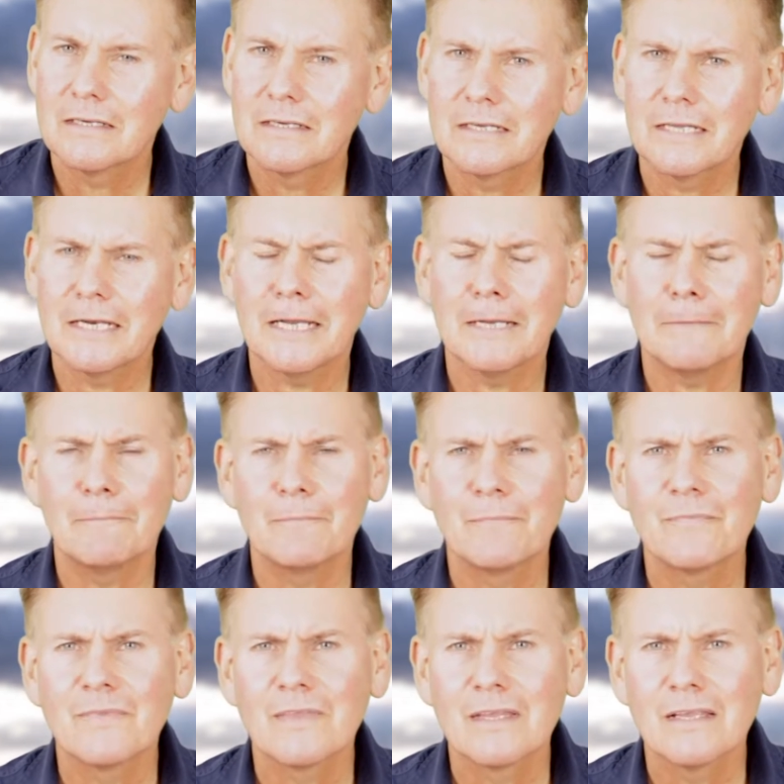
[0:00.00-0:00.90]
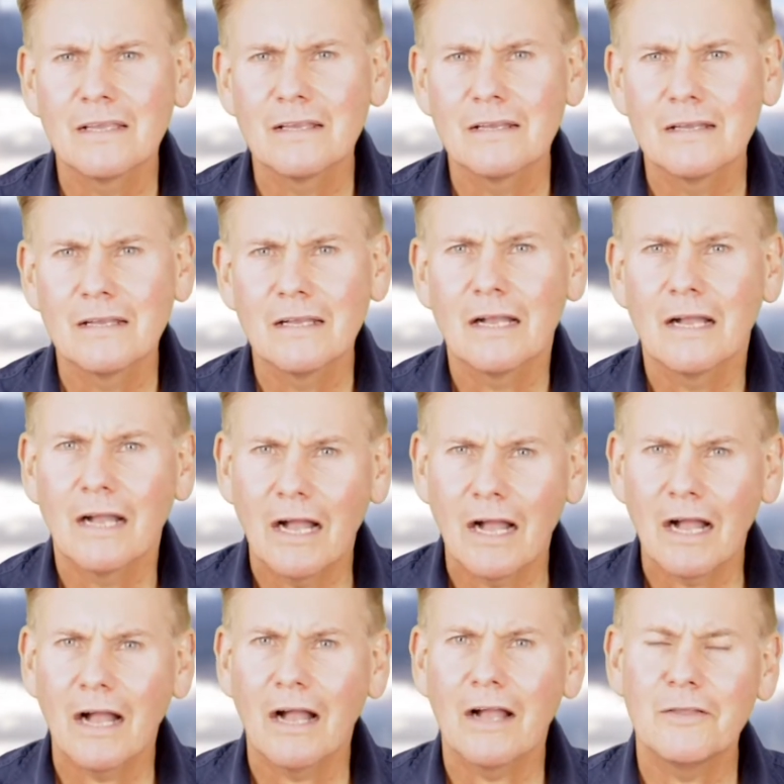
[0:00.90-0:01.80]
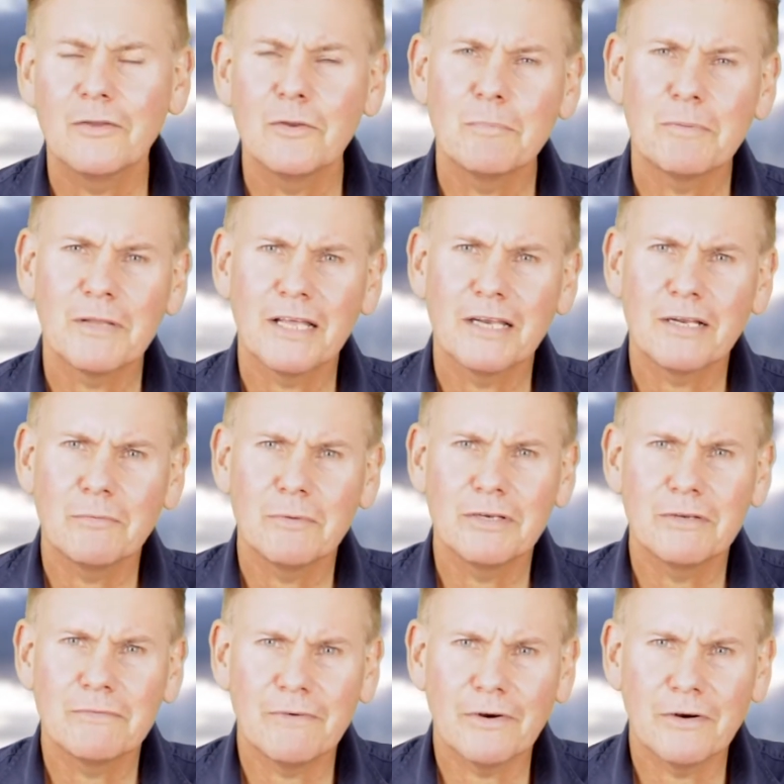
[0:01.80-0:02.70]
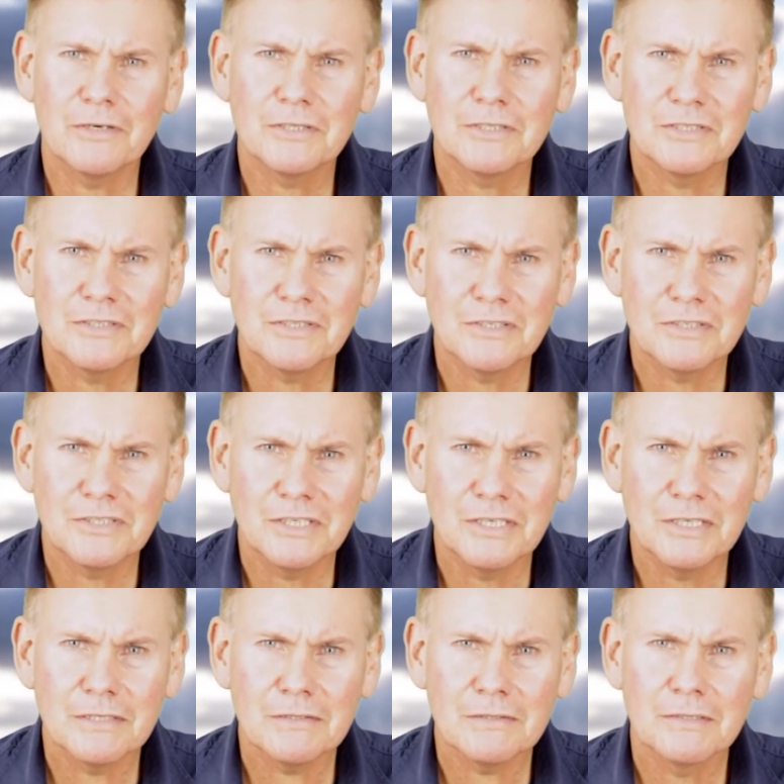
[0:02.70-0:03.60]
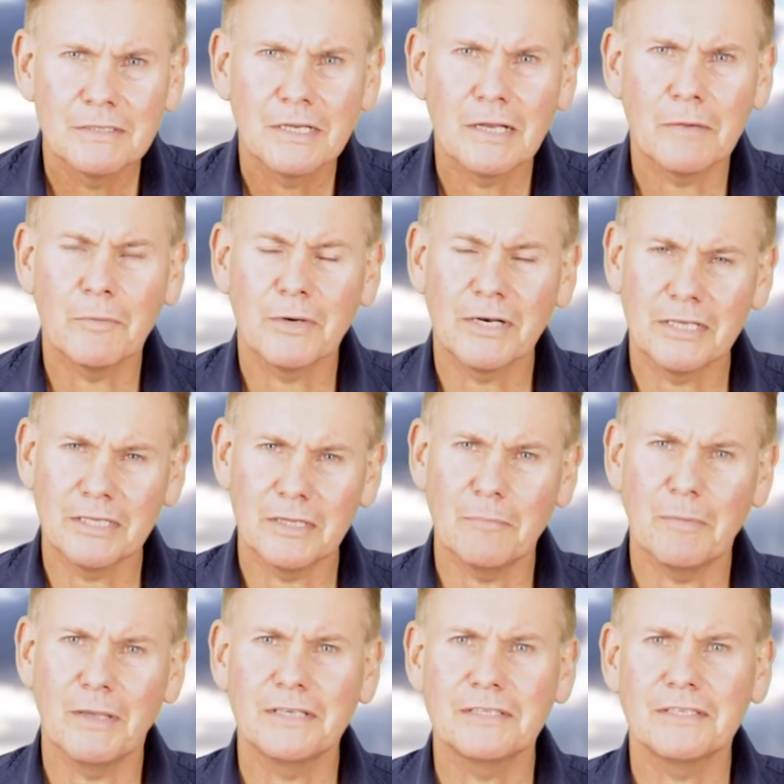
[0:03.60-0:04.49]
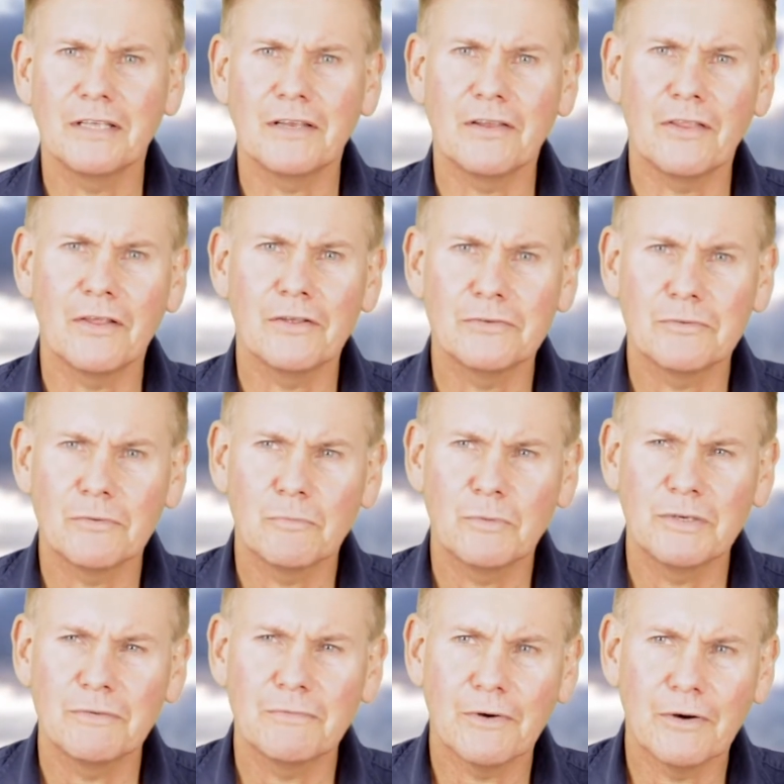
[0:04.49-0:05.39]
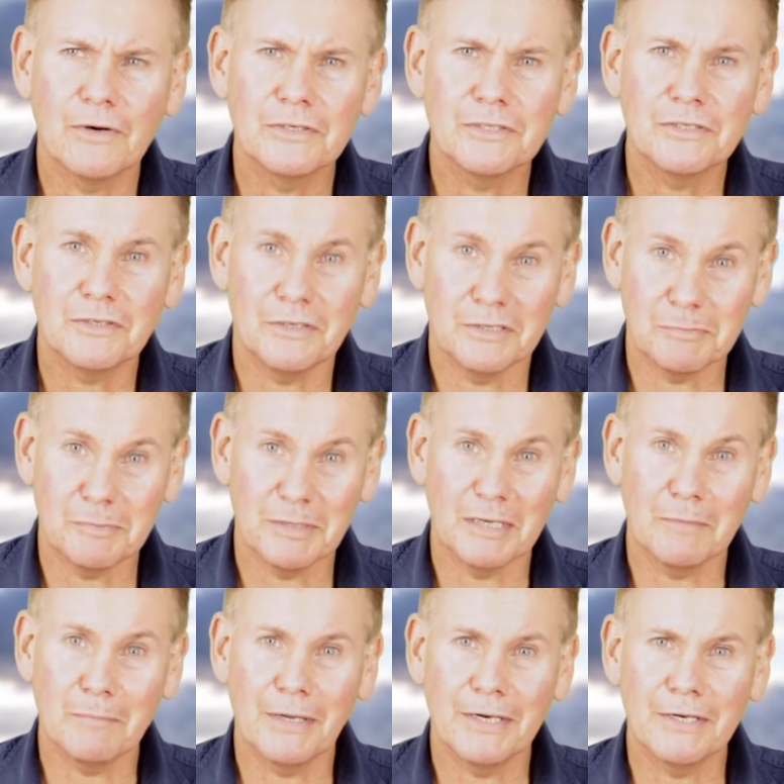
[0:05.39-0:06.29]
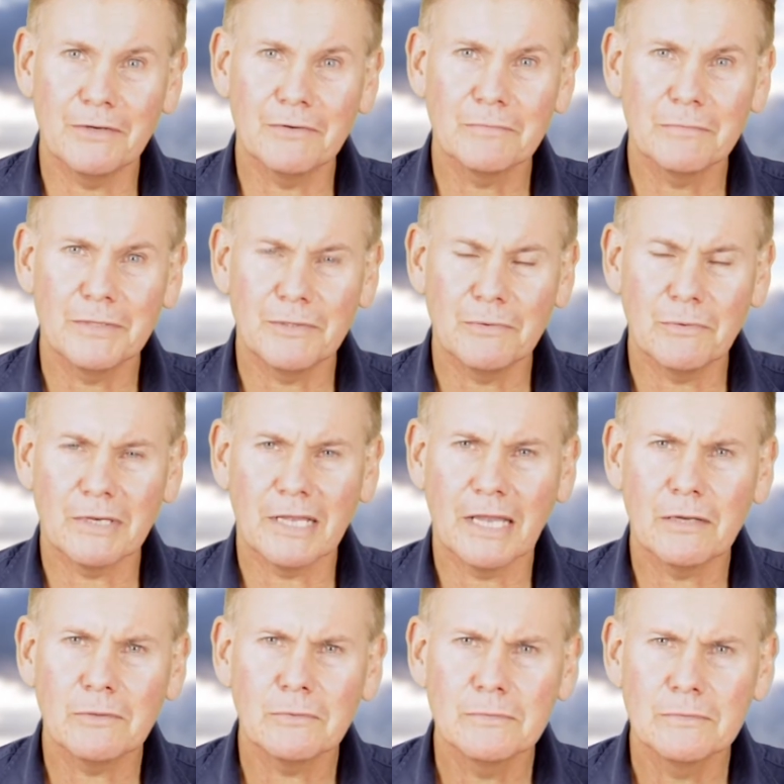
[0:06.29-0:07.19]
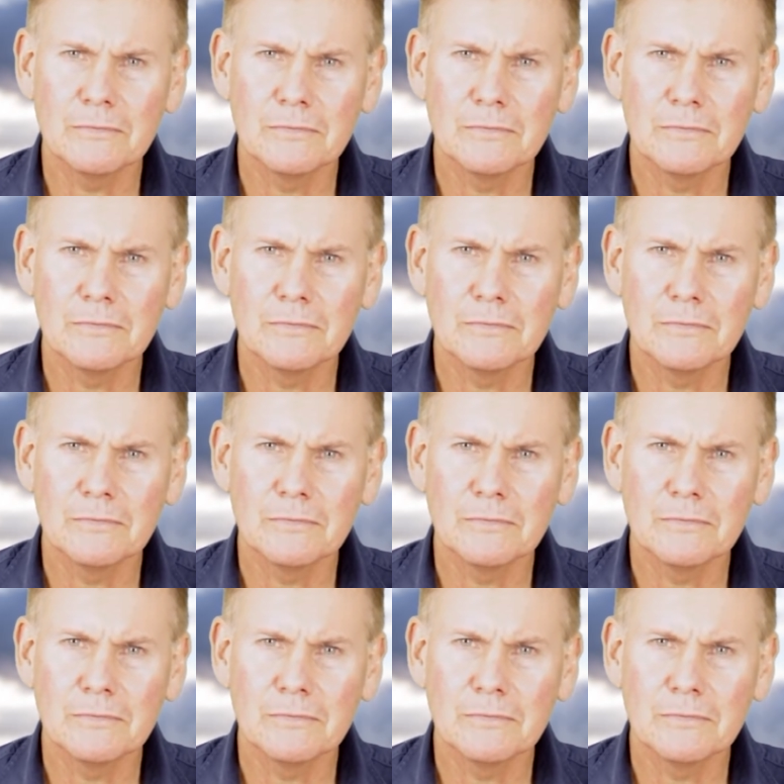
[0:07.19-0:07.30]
G'day. Are you planting winter forages this year and want to get the best out of those winter forages that you're spending money on with your cattle?